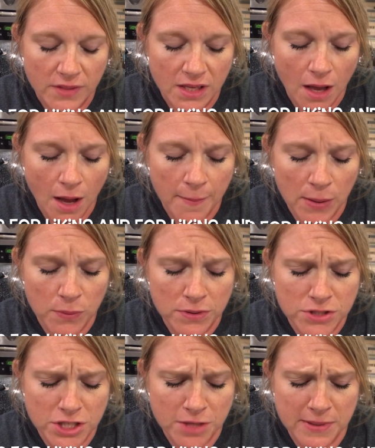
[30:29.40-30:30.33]
I will
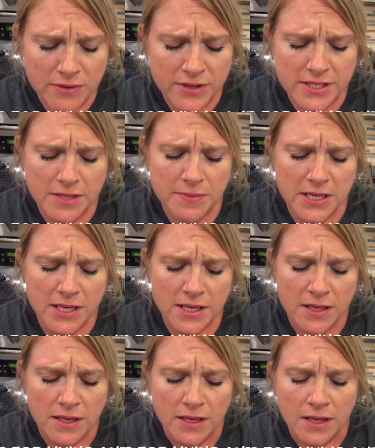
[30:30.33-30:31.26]
share my recipe.
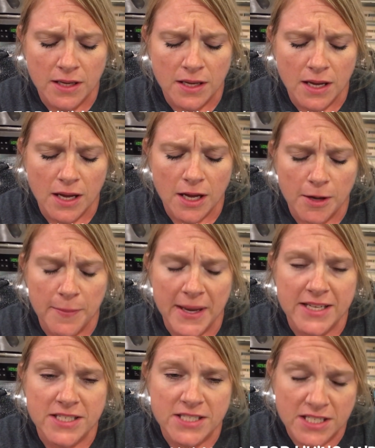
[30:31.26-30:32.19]

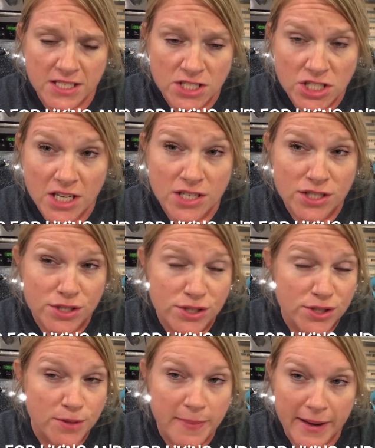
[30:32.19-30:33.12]
I did change it to
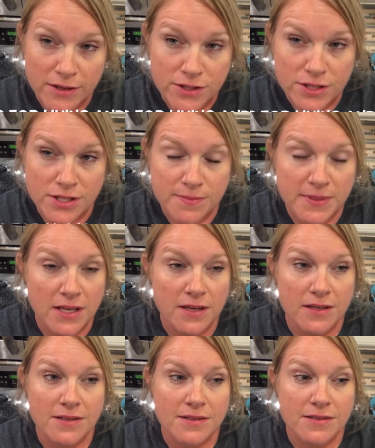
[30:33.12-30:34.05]
2 pouches
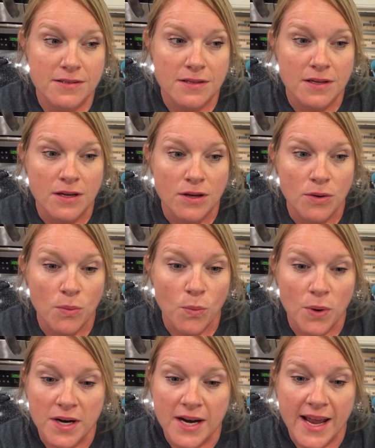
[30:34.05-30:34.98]
because
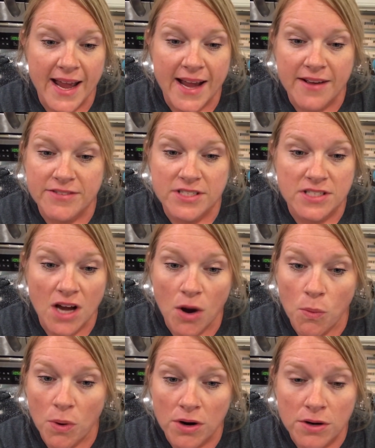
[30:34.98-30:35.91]
1.5 did
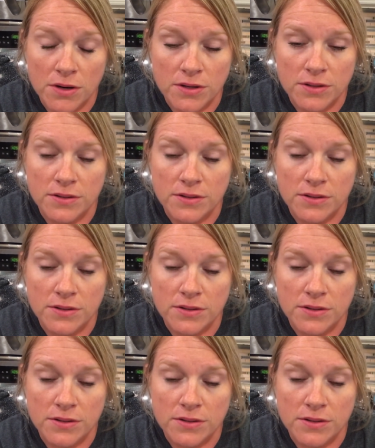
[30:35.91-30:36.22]
not work.